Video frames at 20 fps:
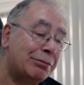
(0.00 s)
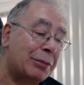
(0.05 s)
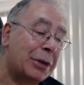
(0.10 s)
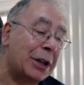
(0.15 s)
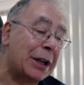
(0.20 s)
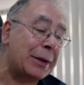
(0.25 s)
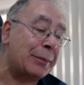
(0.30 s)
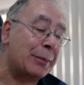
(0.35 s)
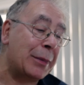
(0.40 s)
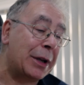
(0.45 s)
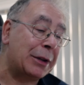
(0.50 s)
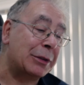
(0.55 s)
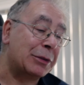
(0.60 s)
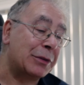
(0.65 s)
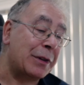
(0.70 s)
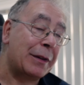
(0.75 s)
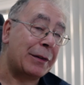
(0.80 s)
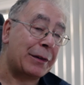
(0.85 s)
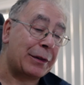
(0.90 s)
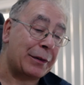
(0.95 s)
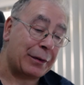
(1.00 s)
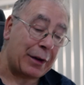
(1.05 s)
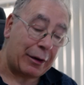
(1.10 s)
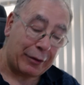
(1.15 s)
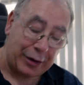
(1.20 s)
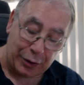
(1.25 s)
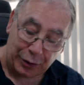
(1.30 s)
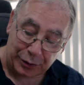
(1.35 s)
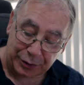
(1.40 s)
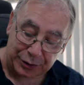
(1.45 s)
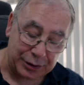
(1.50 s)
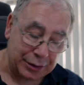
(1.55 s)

Believe me, very hot.